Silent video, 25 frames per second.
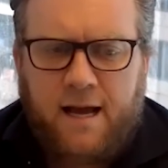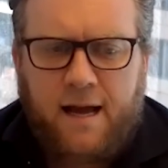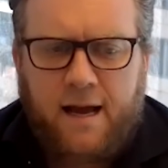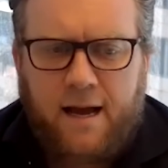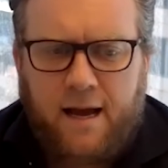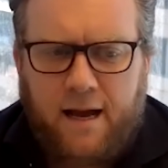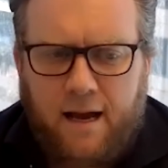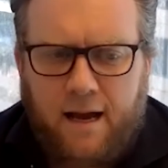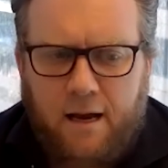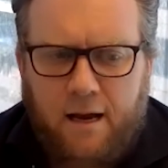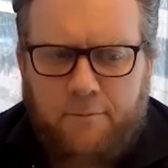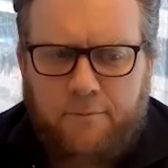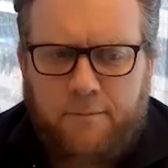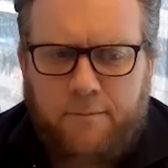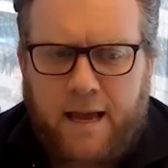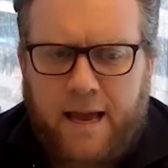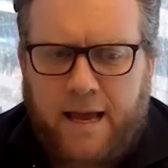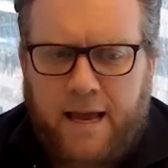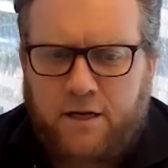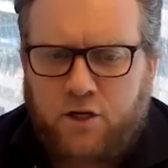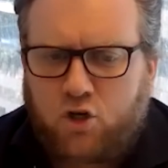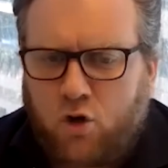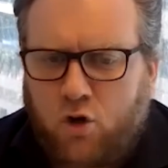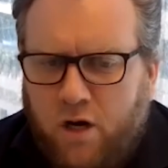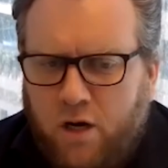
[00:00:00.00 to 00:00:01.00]

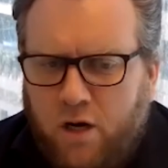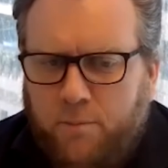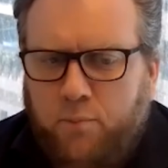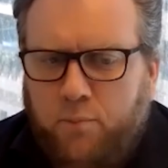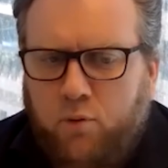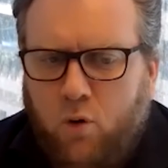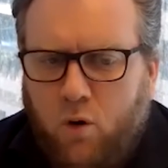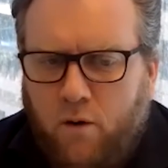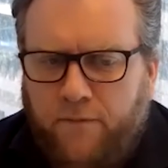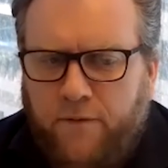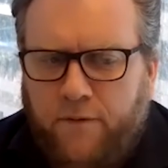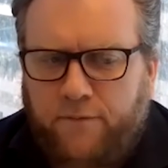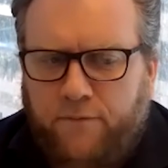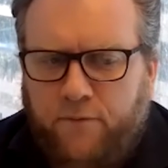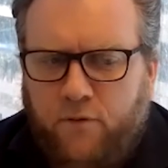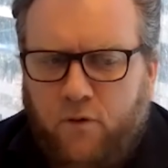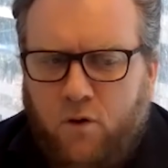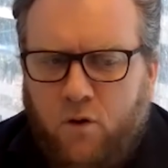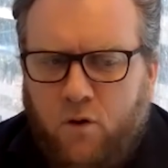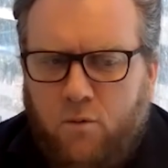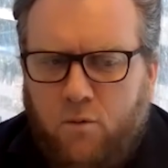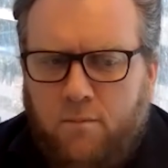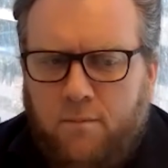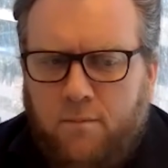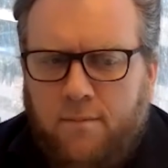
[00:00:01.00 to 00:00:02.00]
and trying to profit
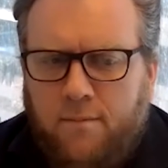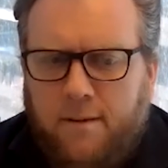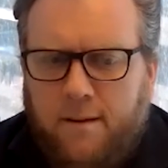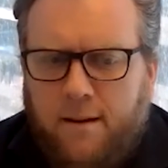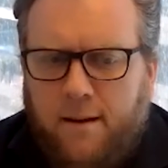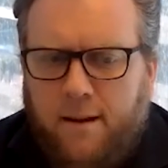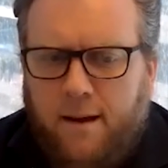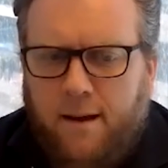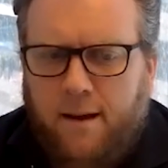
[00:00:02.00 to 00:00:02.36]
from